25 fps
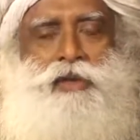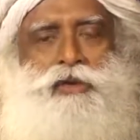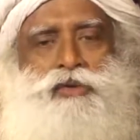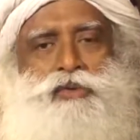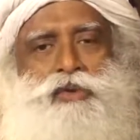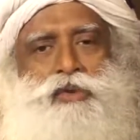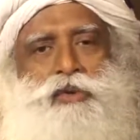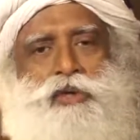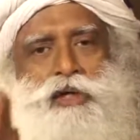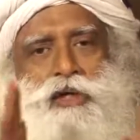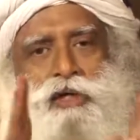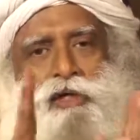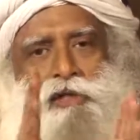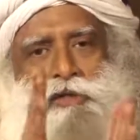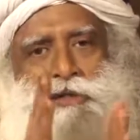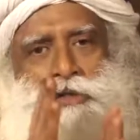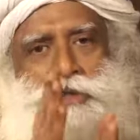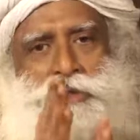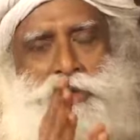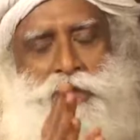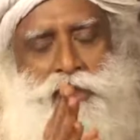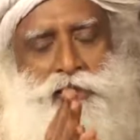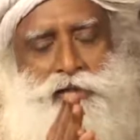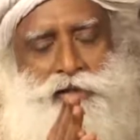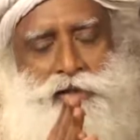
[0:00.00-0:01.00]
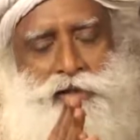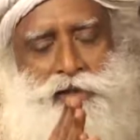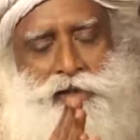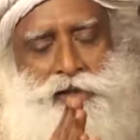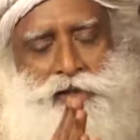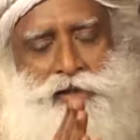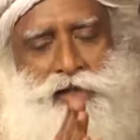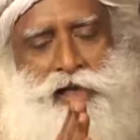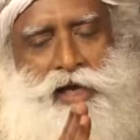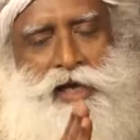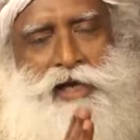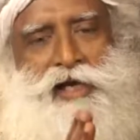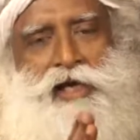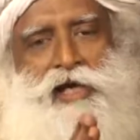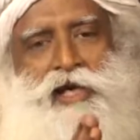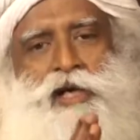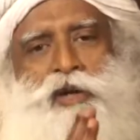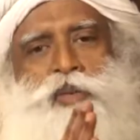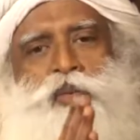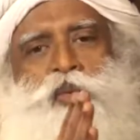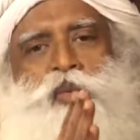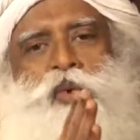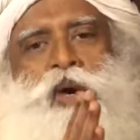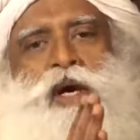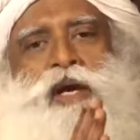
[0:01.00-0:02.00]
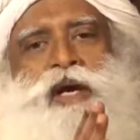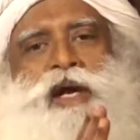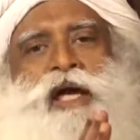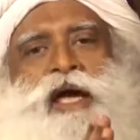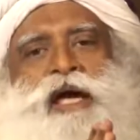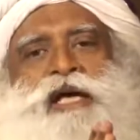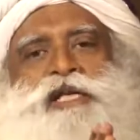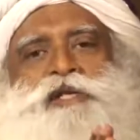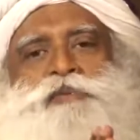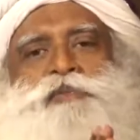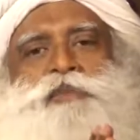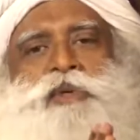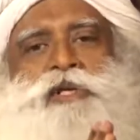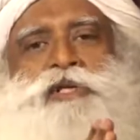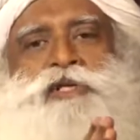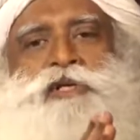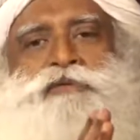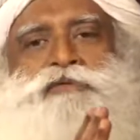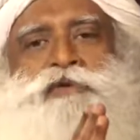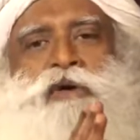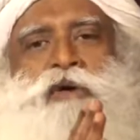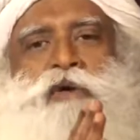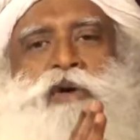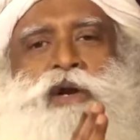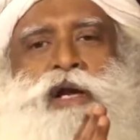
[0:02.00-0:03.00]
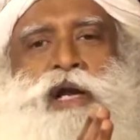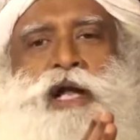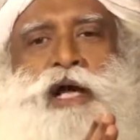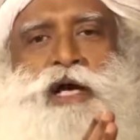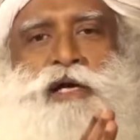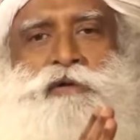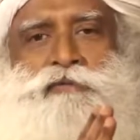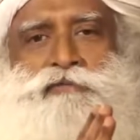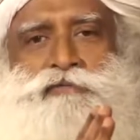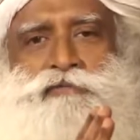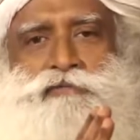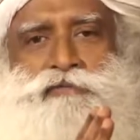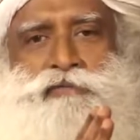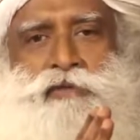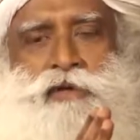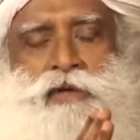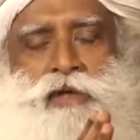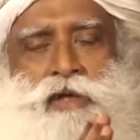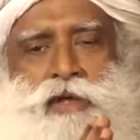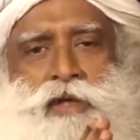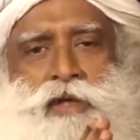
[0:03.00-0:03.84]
So intellect is handling one aspect of our life,